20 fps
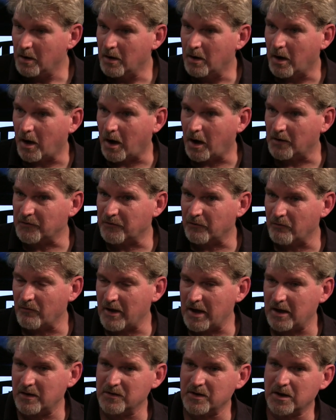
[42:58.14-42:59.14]
Uh, to
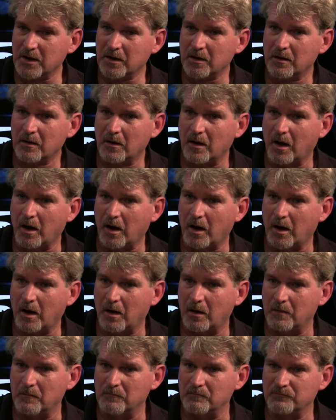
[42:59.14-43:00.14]
landing.
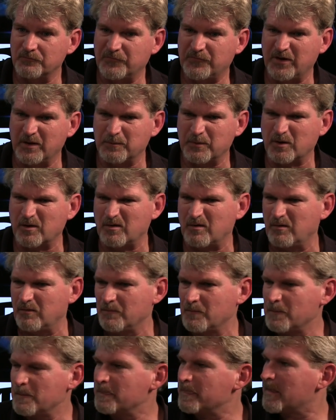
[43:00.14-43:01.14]
Um, typical, Falling brick
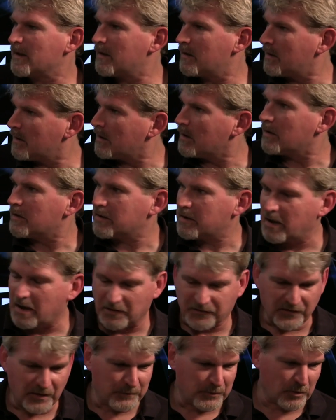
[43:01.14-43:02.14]
with wings. Yeah,
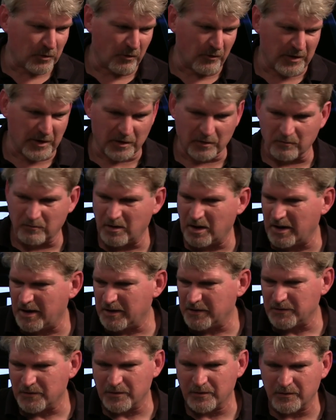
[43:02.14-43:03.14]
typical
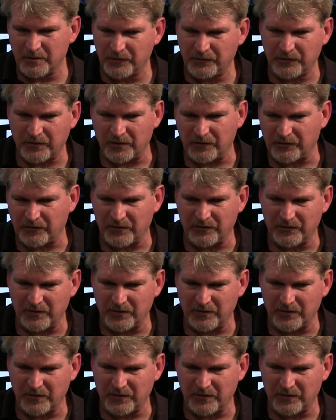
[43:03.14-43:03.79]
airliner is, is in